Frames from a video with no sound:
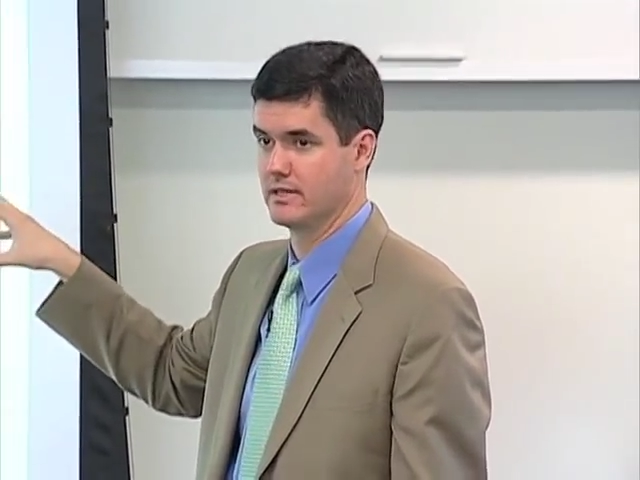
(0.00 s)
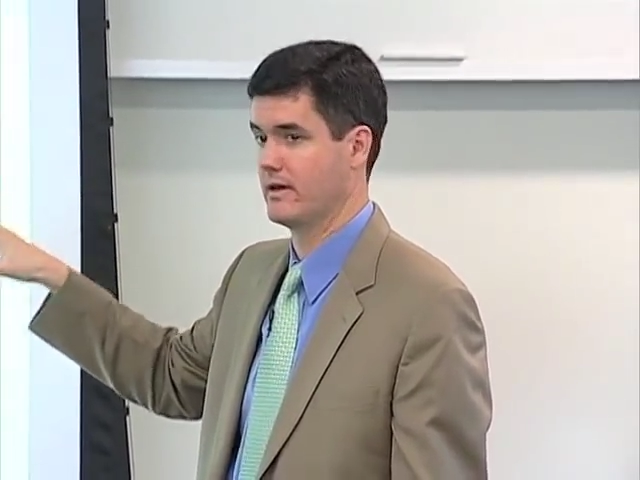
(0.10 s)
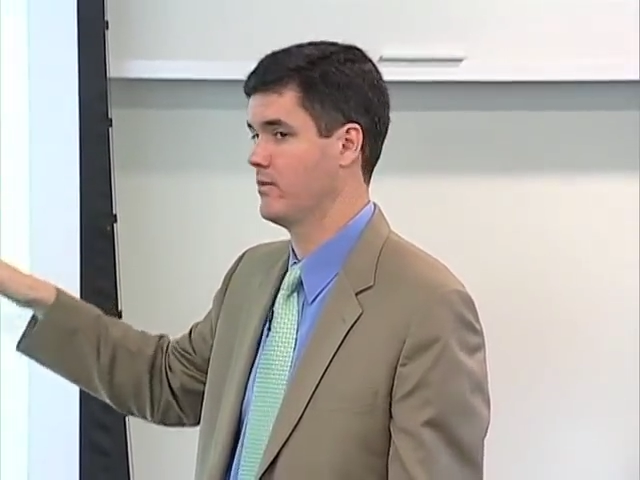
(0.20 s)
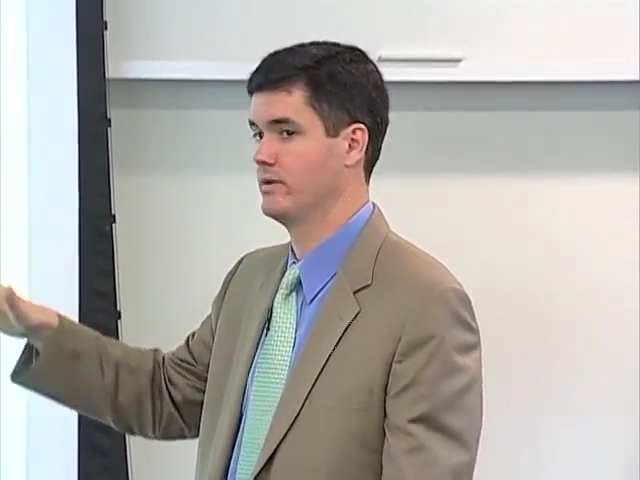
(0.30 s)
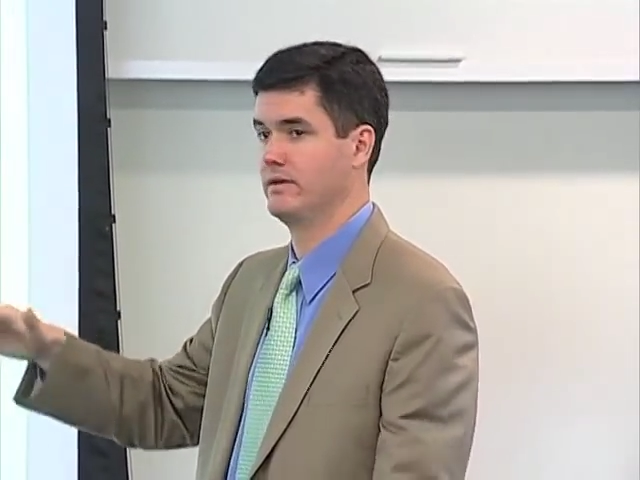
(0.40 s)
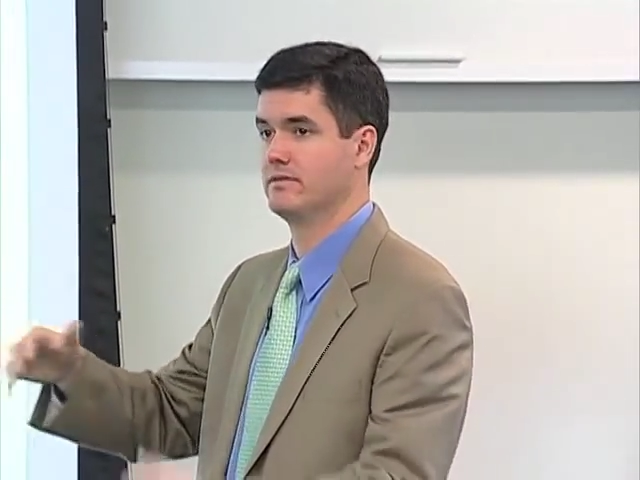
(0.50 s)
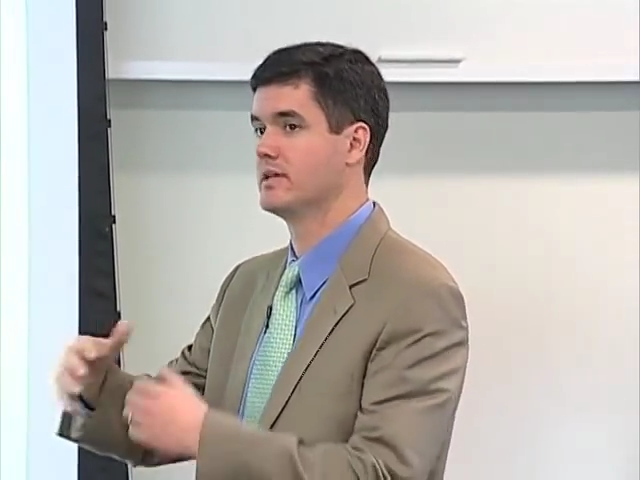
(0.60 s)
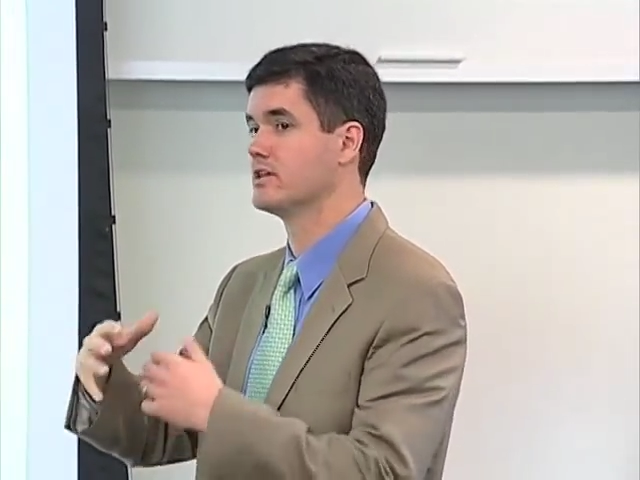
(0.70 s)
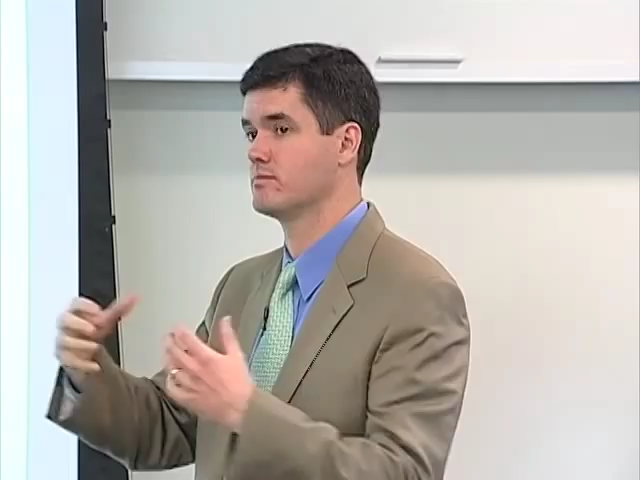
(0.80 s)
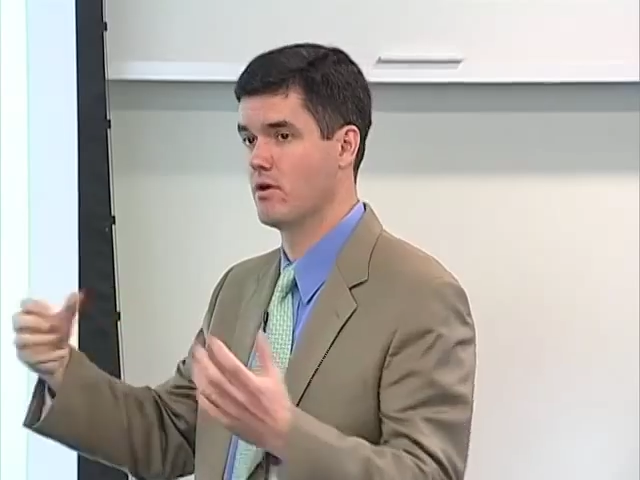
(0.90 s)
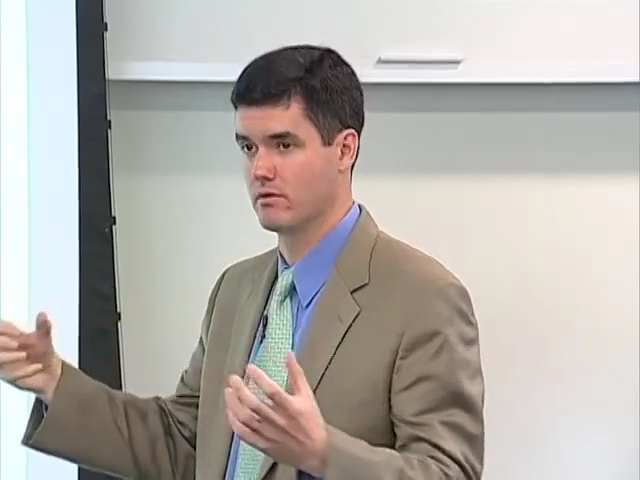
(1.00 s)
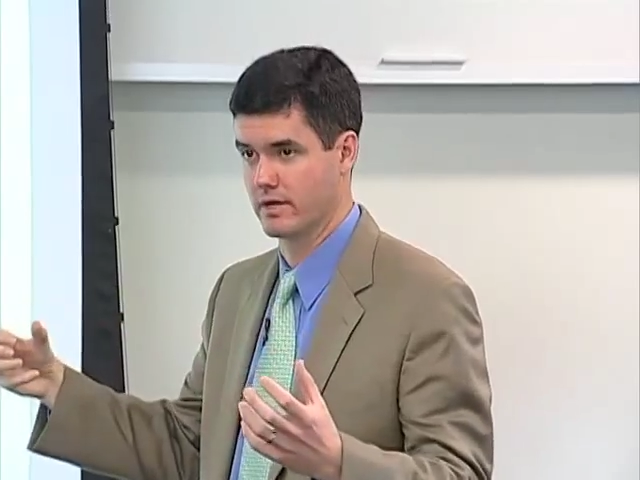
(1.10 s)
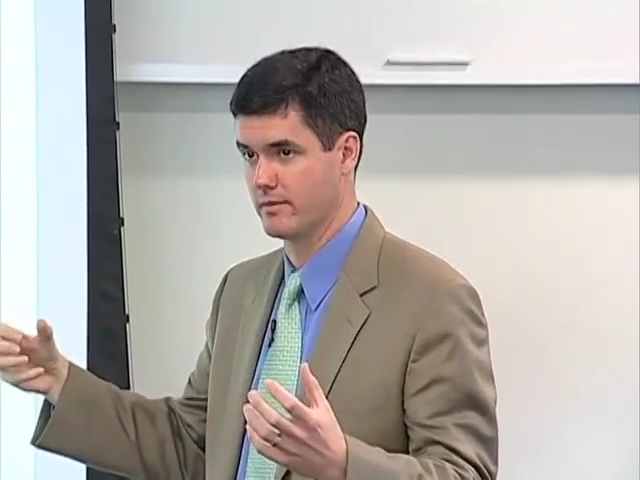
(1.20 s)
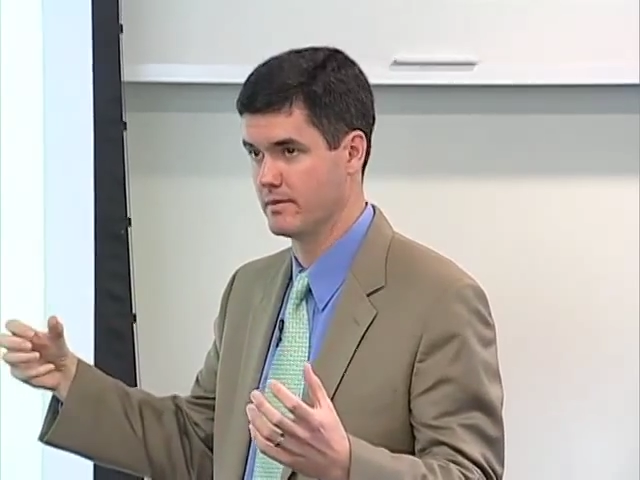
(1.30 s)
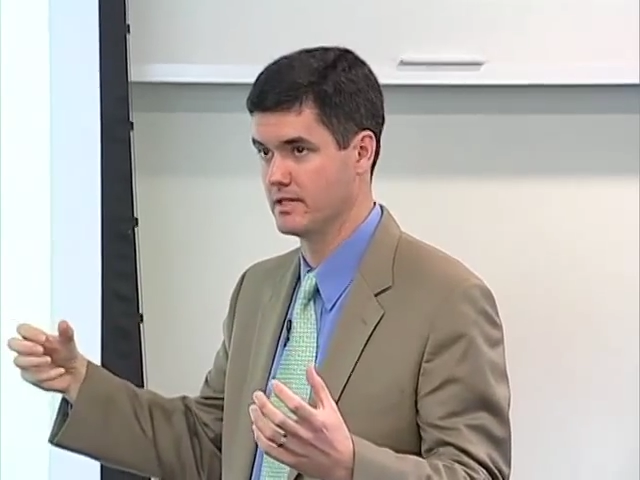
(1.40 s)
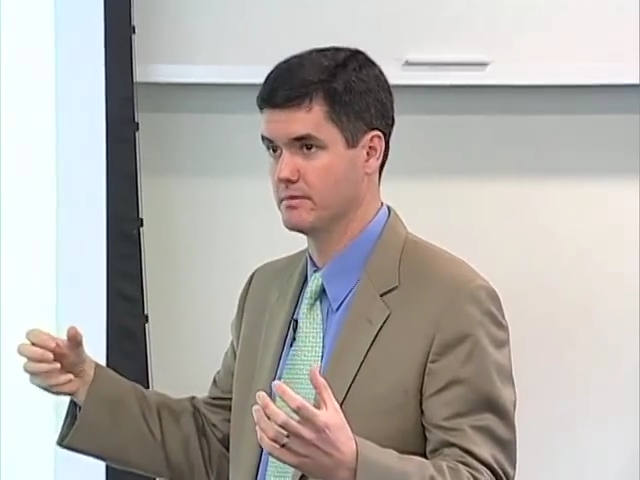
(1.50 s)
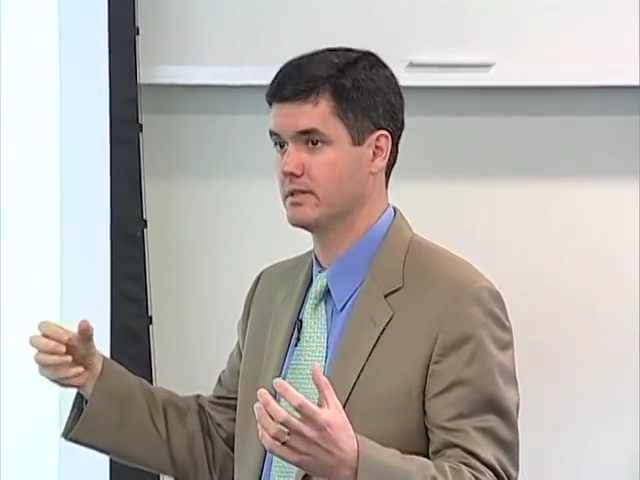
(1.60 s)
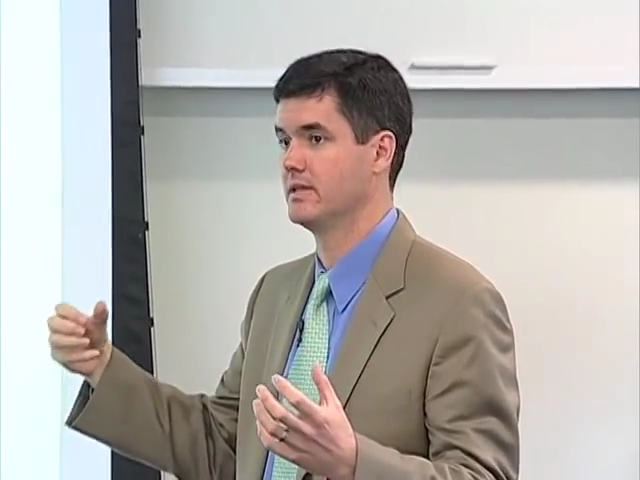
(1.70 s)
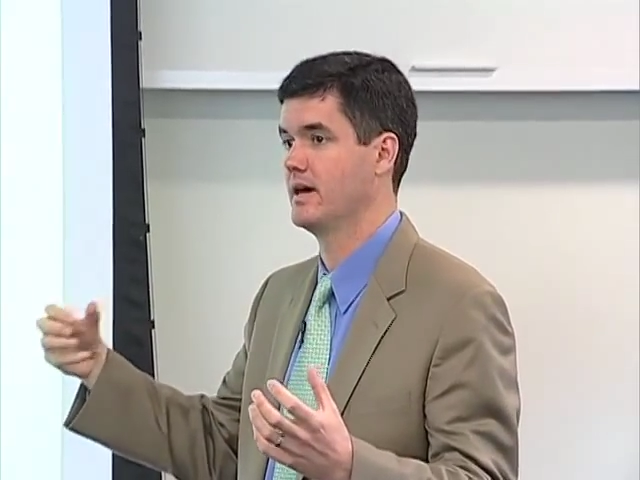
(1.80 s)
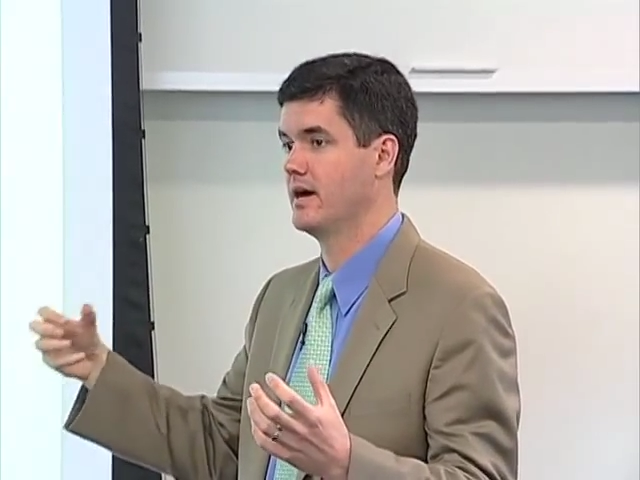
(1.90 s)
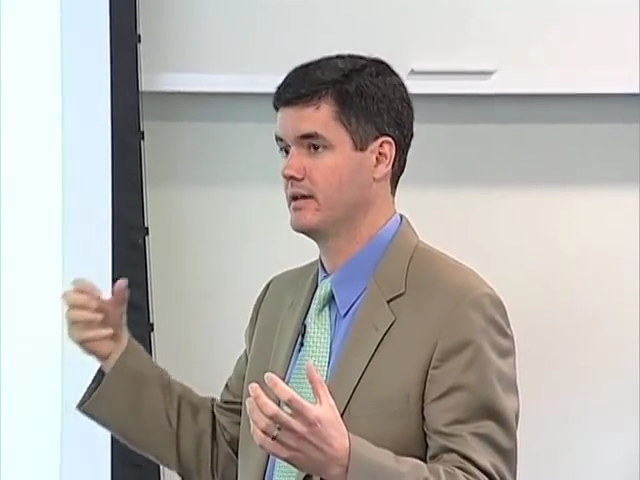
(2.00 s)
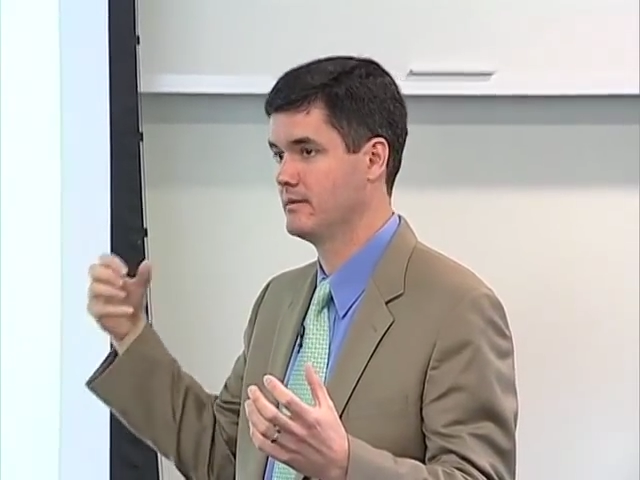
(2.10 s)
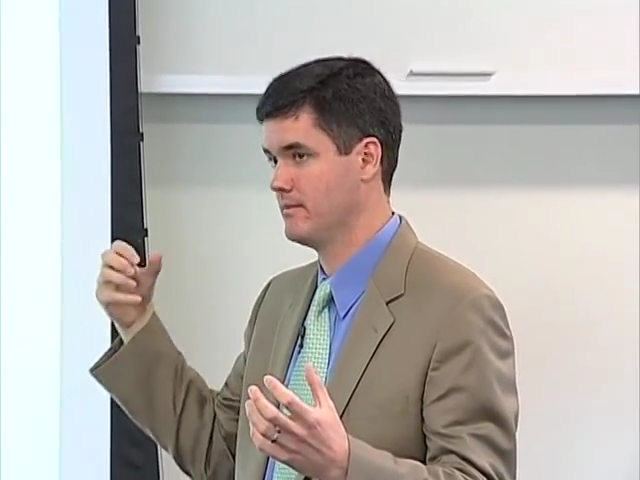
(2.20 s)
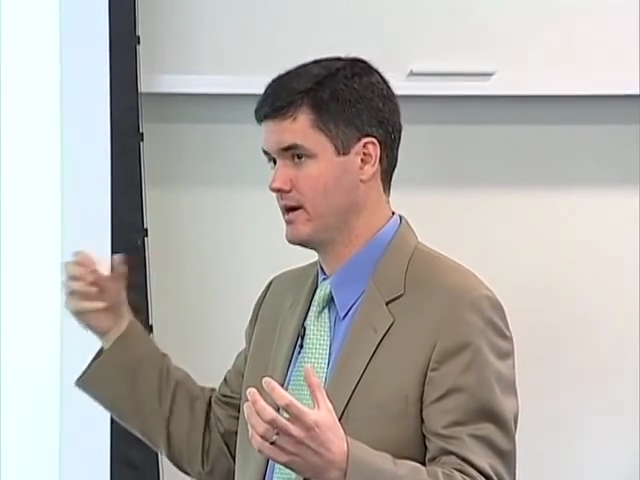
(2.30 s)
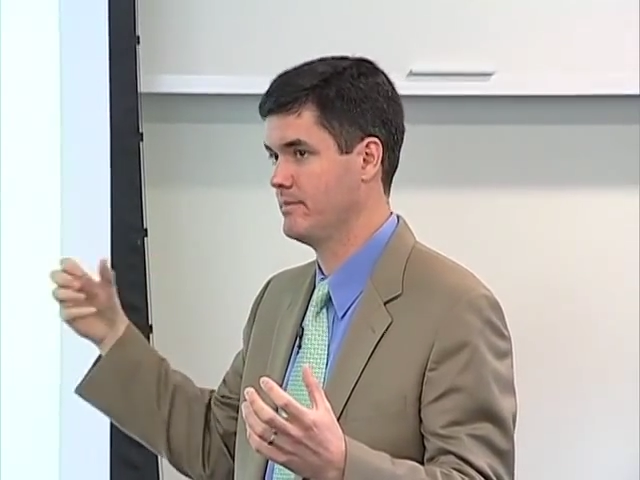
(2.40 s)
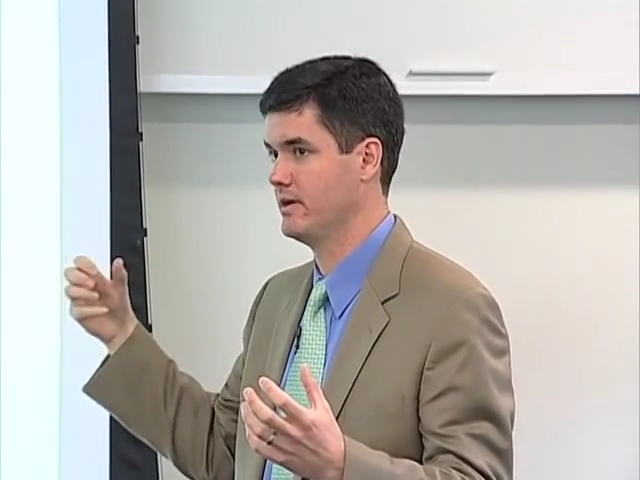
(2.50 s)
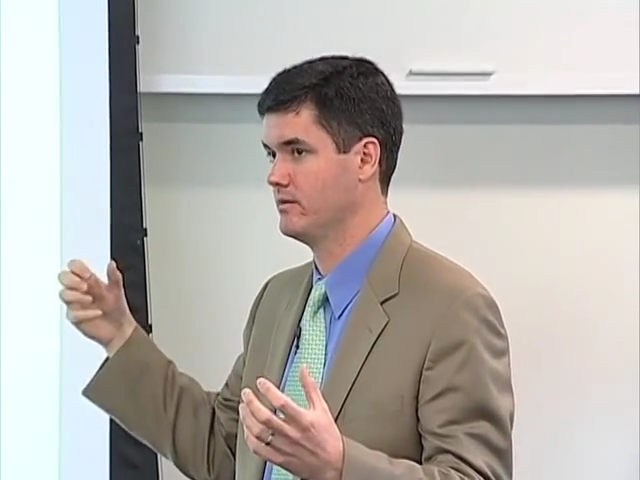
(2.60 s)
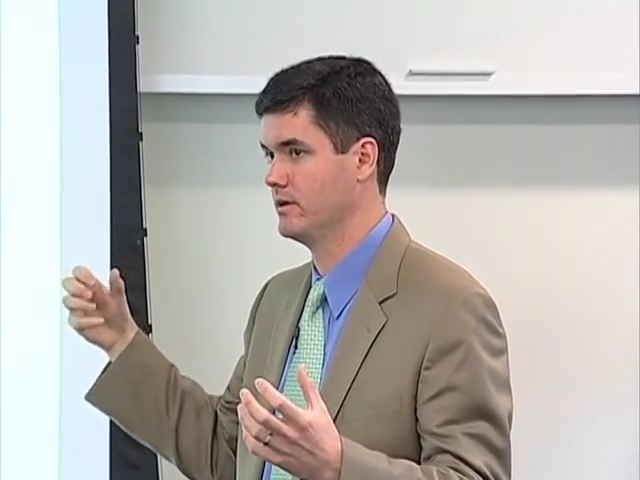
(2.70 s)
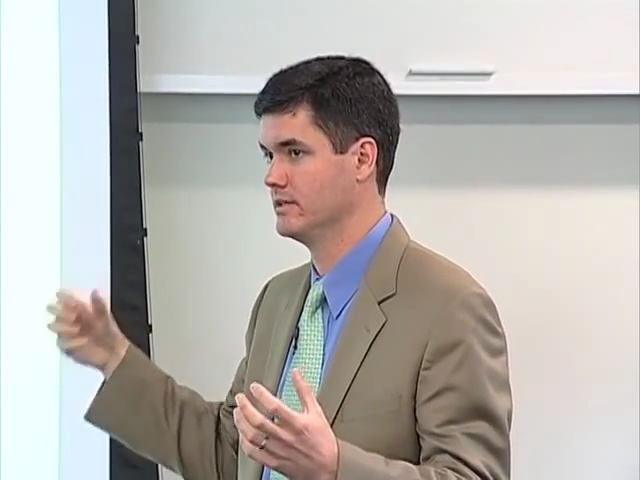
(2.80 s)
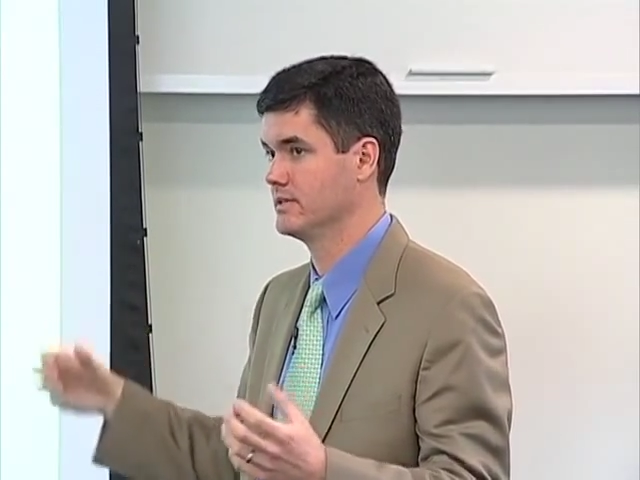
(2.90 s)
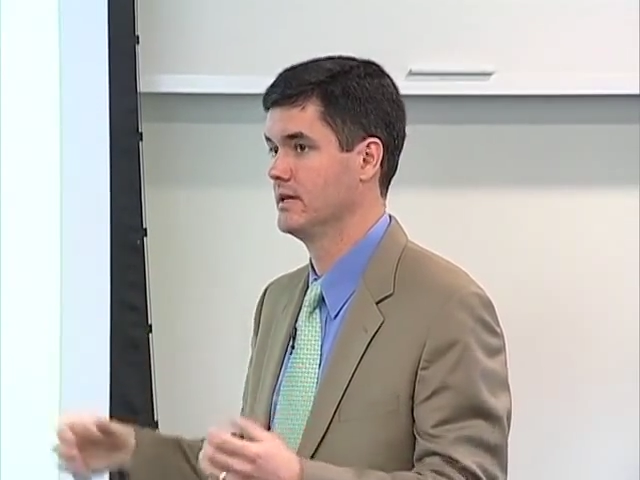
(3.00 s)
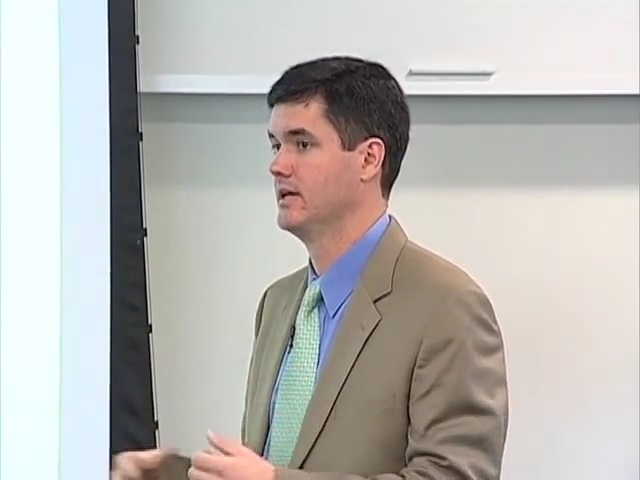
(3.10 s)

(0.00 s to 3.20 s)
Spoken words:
I wouldn't even say smaller companies, but the non-Ma Bell ones,